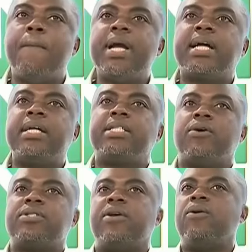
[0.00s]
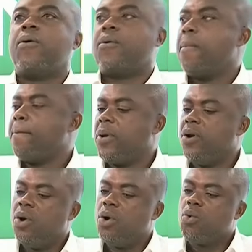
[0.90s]
Obi Kacha said, look,
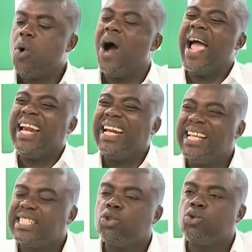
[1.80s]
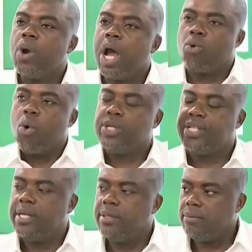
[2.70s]
go and listen to
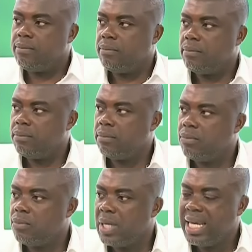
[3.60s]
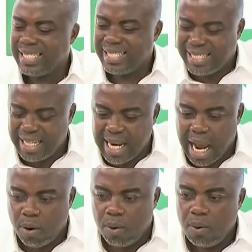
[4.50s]
Ekowusi. Sit
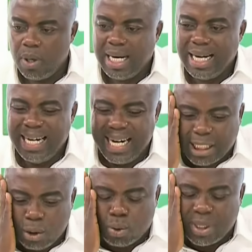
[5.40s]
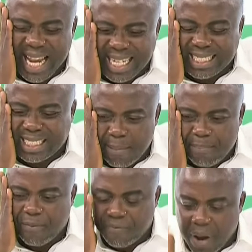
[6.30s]
down, listen to that
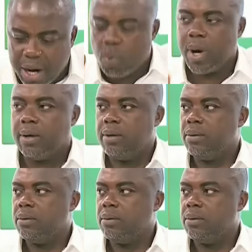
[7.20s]
tape very well.